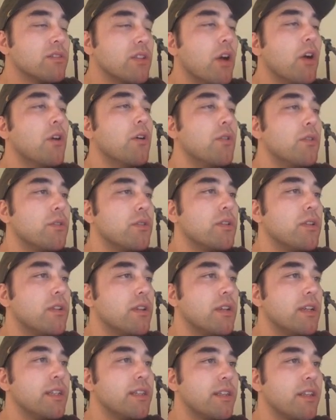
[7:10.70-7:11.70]
well
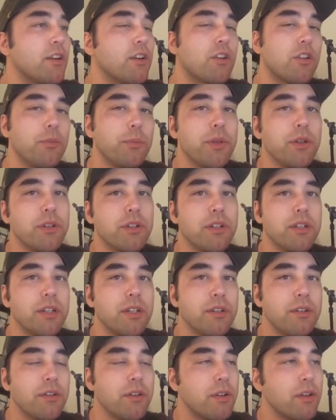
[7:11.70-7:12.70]
known in their
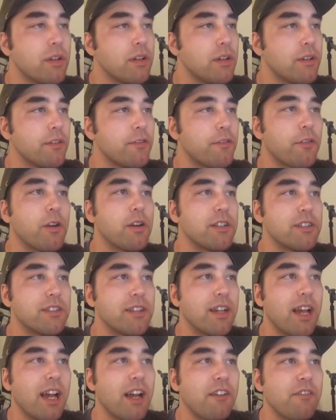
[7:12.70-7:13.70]
community
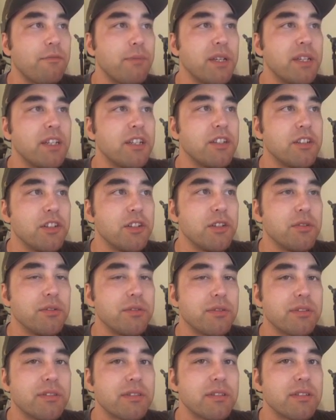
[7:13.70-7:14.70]
for it to have
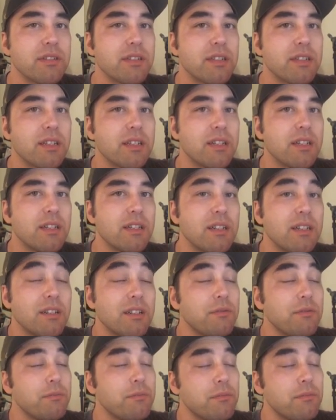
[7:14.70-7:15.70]
been in use
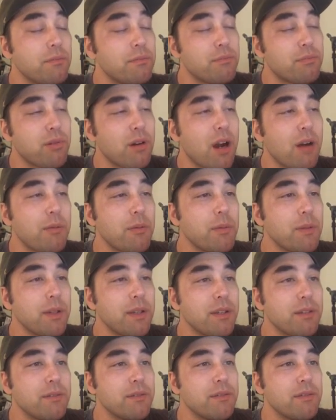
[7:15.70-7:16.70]

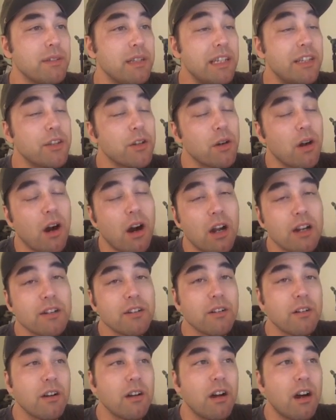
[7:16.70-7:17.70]
probably
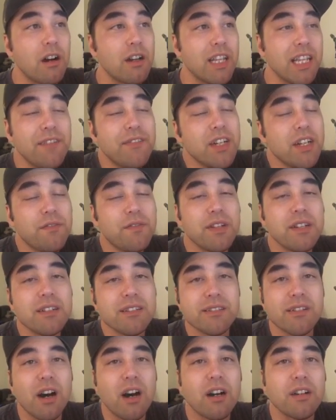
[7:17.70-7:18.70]
either on and
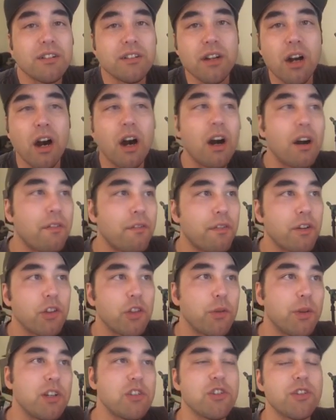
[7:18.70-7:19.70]
even if it is on and
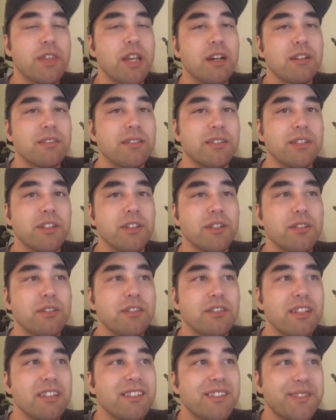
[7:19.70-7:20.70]
off for
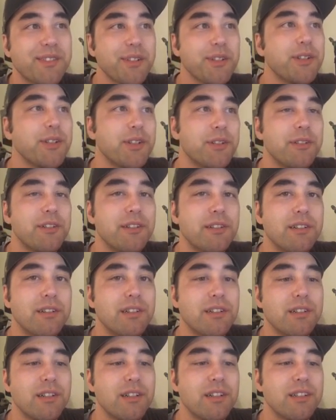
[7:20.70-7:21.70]
300,000 years that's
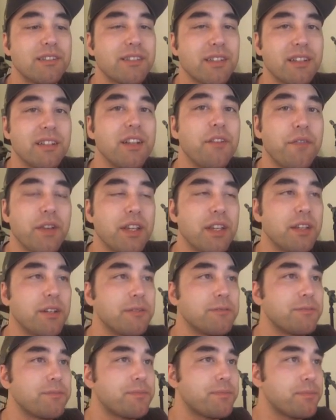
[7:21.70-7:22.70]
still
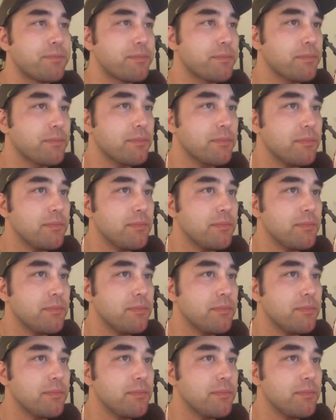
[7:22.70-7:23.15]
significant